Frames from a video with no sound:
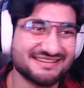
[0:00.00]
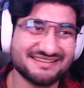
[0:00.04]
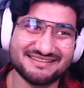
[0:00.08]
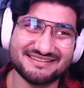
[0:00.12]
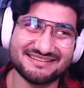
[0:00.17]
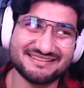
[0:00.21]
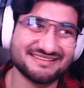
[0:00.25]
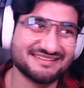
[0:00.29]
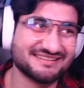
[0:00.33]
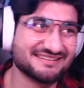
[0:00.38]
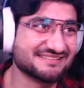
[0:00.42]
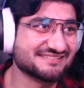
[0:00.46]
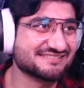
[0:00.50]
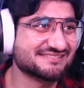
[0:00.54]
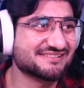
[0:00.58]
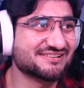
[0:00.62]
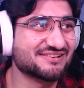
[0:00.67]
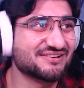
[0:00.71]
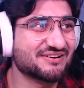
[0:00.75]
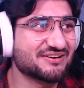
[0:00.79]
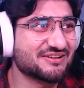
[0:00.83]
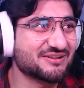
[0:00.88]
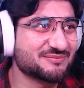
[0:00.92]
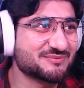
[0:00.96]
He doesn't know
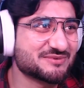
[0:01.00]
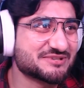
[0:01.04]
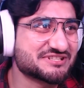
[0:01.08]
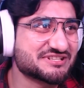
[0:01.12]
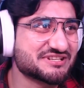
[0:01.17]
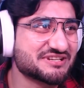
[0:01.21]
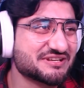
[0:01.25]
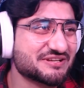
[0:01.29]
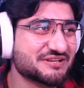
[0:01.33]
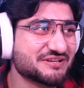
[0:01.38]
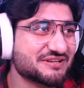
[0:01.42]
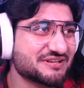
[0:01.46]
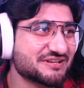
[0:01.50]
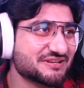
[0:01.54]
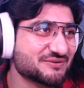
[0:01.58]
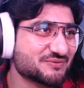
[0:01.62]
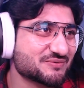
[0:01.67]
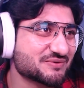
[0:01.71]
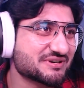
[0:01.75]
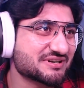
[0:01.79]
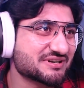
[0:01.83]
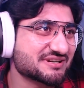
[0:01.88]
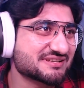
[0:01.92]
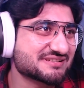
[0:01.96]
how the machine
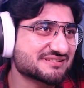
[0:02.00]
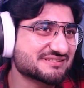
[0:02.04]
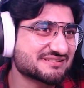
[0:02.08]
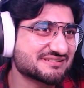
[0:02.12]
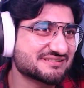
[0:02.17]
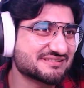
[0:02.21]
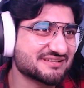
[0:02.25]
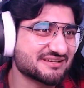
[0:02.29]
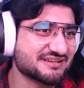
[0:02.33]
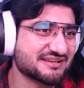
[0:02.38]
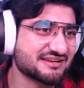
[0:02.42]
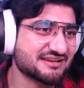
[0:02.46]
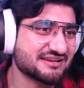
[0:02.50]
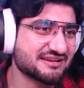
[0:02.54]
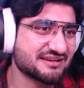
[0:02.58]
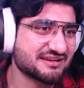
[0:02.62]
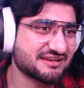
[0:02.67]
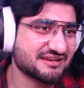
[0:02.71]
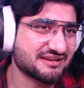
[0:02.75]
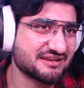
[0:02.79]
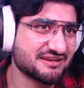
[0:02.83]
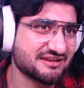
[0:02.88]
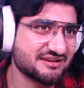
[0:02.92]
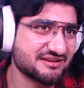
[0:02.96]
works. The
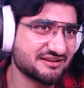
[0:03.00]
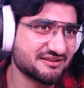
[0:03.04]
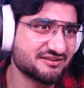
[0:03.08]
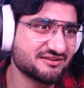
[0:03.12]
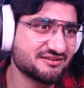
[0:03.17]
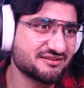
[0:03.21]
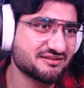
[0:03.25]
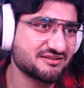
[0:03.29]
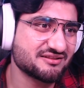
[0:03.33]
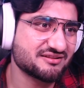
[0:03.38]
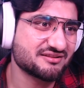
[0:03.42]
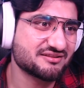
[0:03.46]
kill.